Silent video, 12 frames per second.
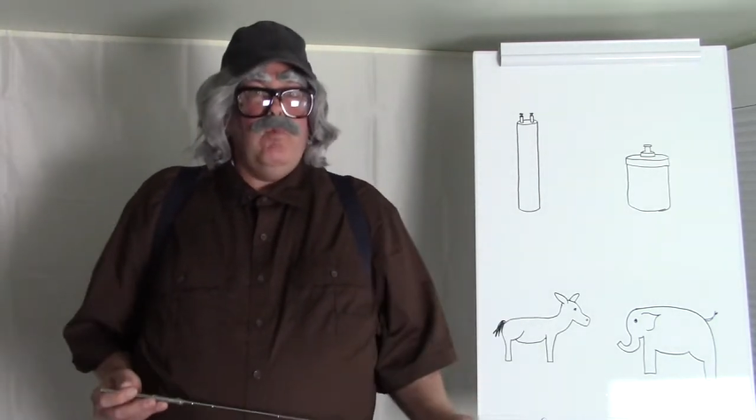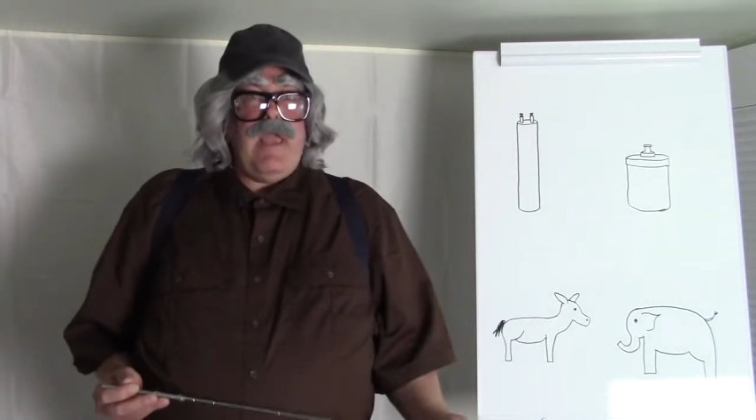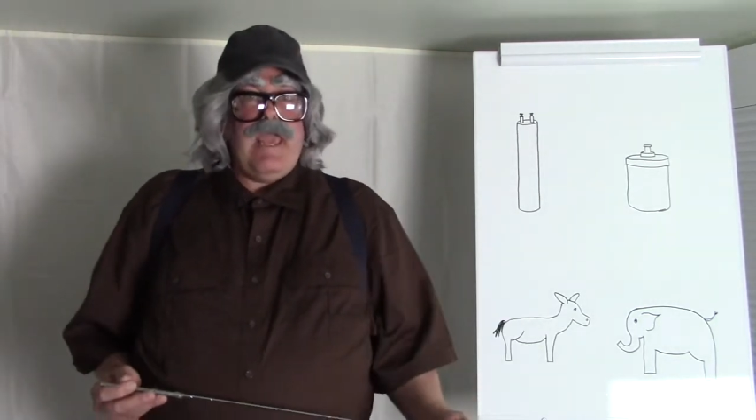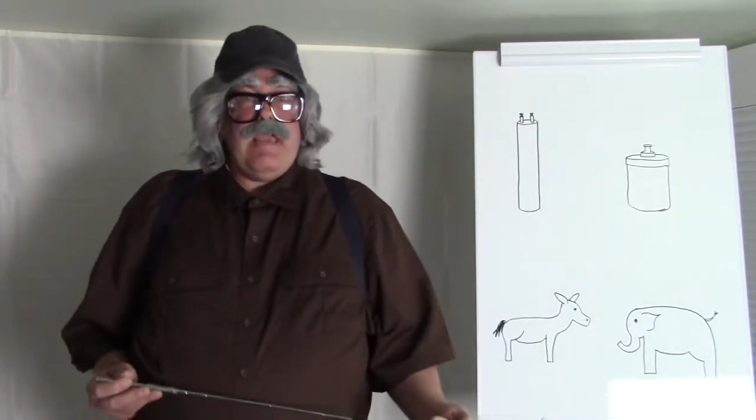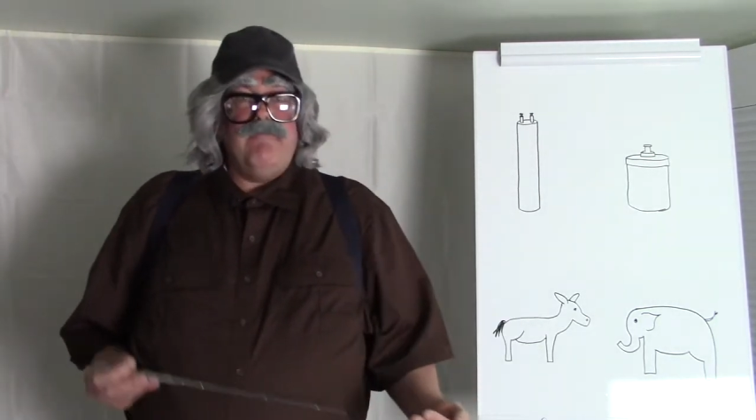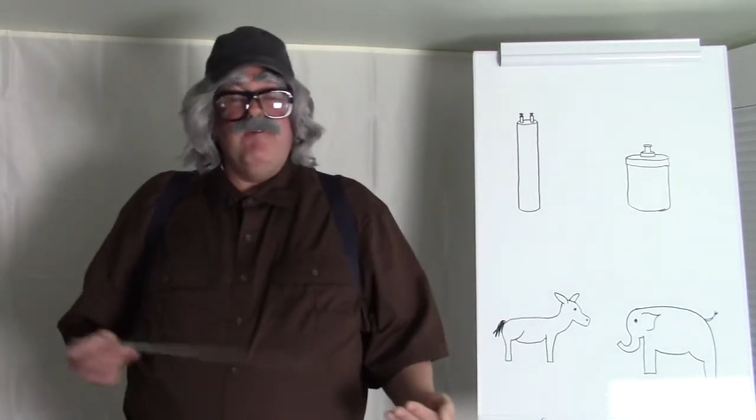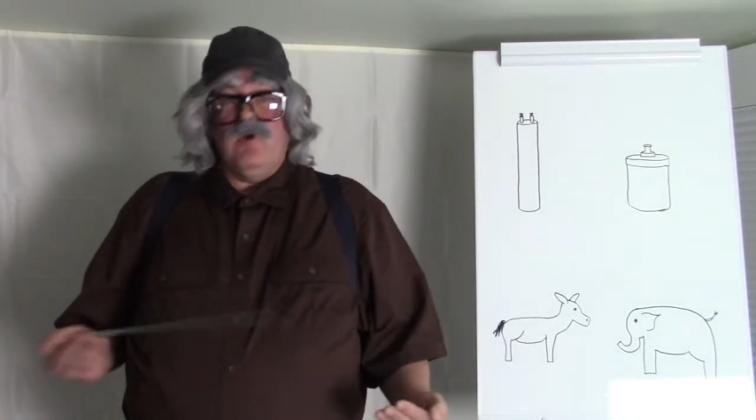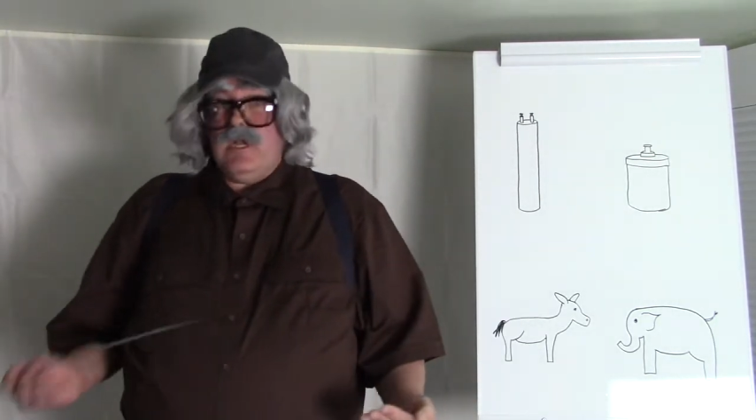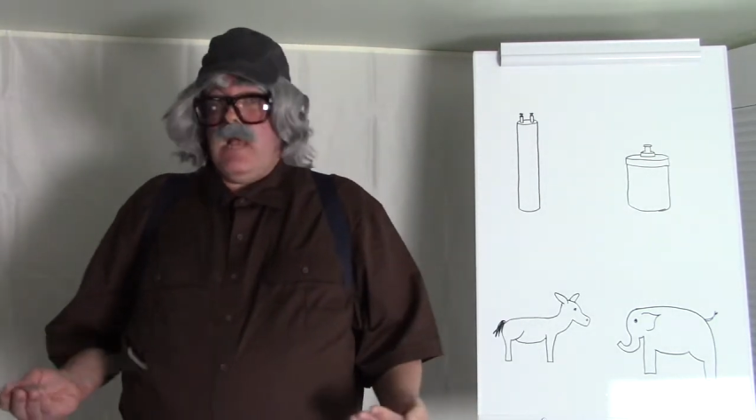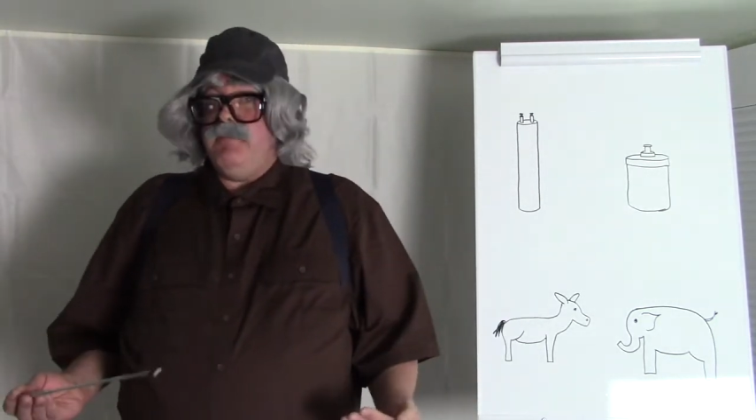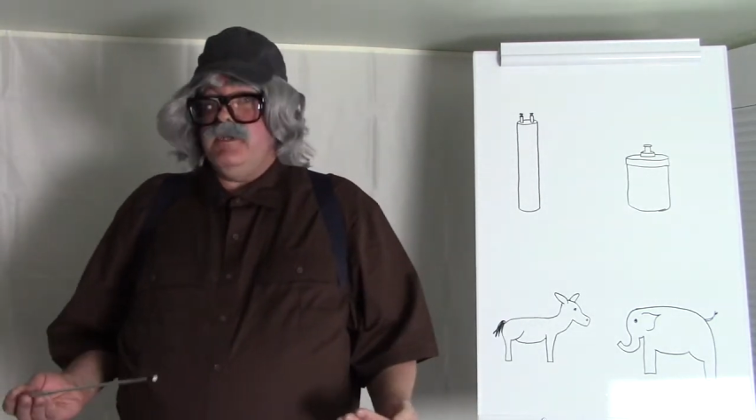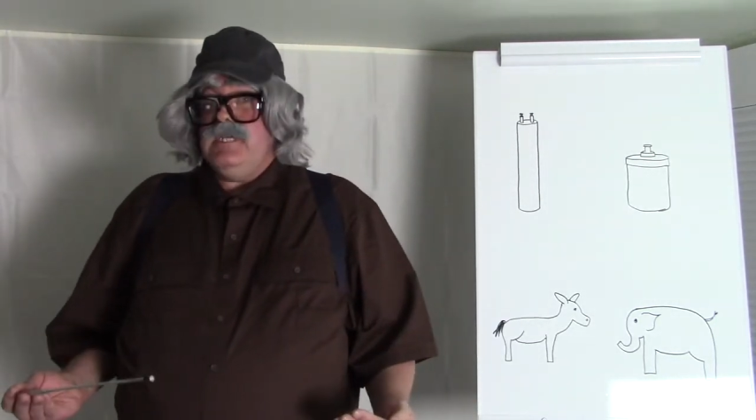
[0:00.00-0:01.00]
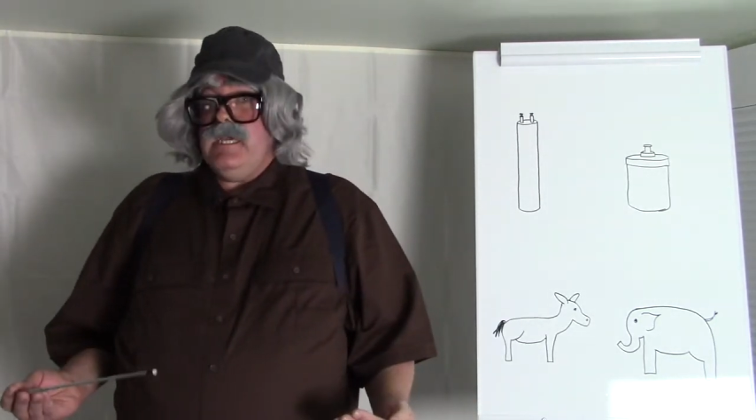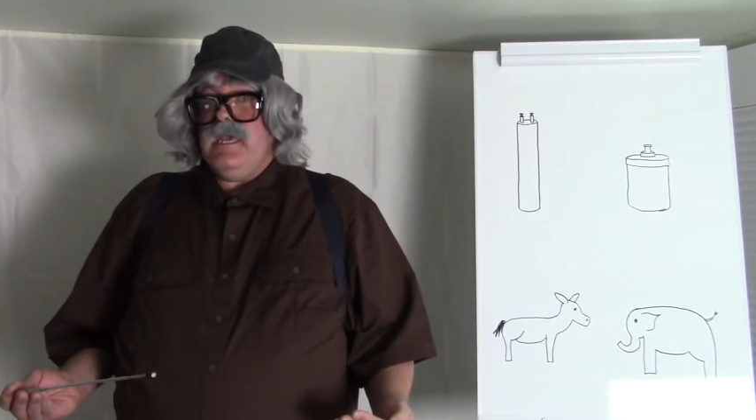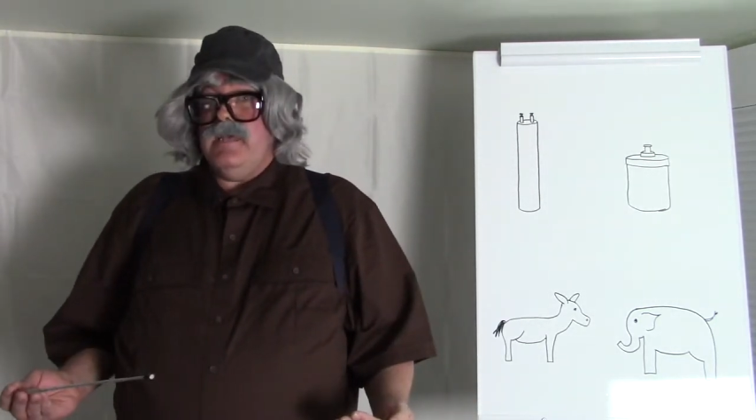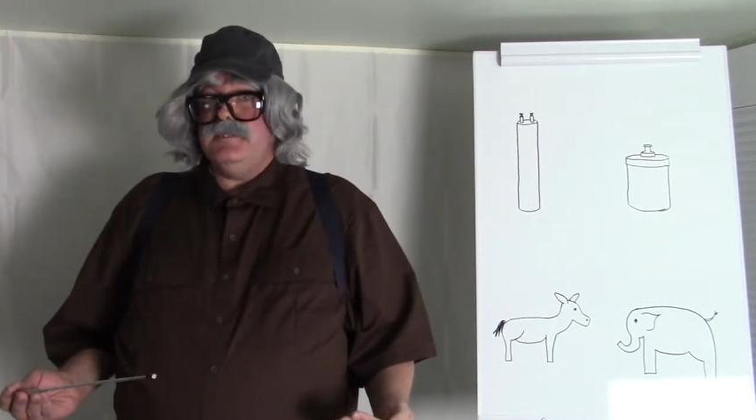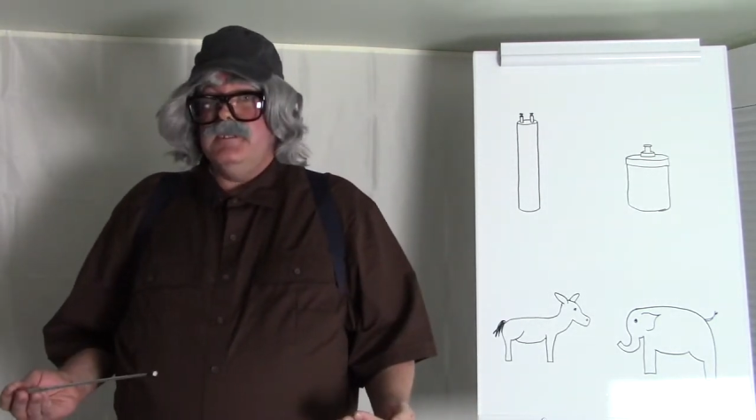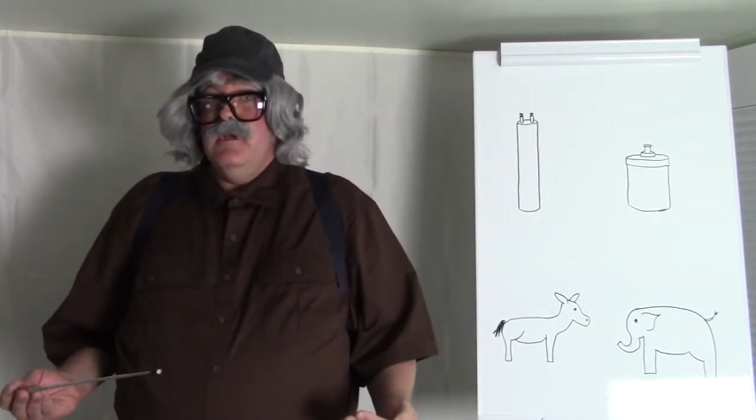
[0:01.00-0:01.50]
away for a couple
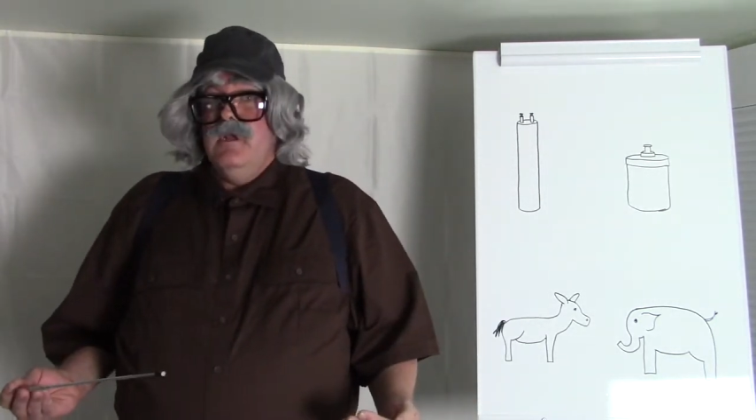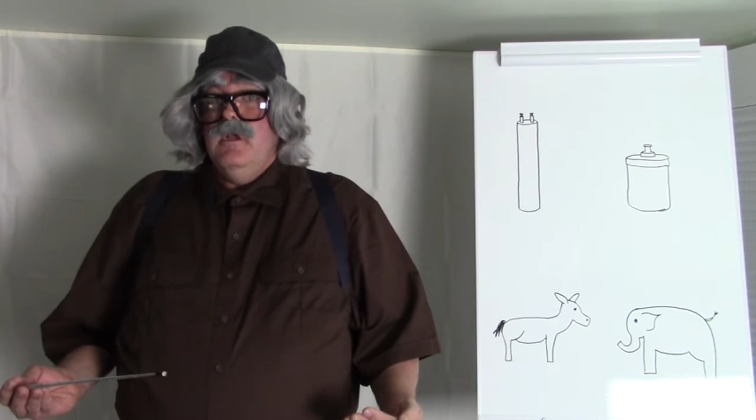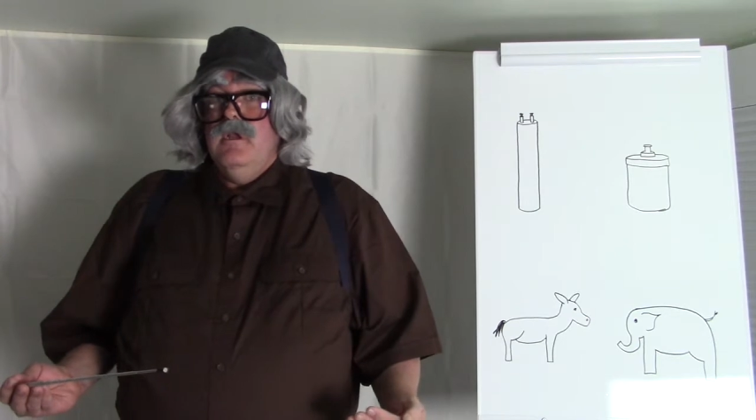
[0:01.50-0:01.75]
years.